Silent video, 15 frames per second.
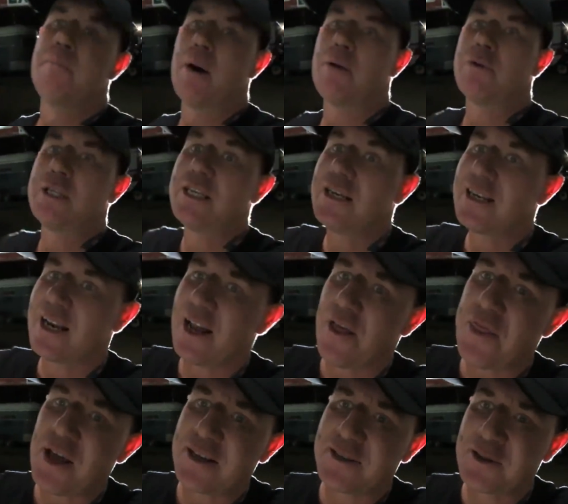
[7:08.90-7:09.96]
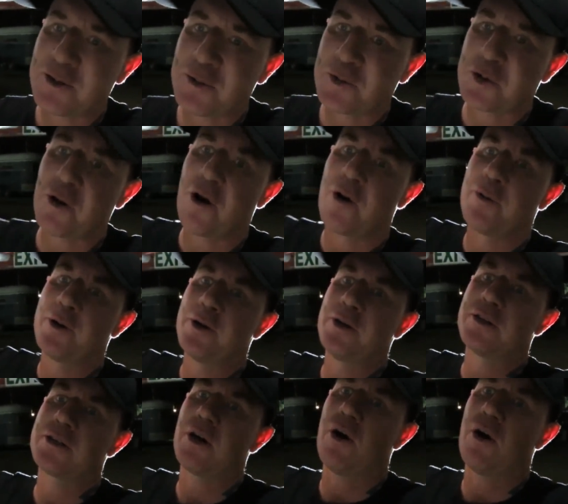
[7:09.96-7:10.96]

But we did get our 1,000 subscribers.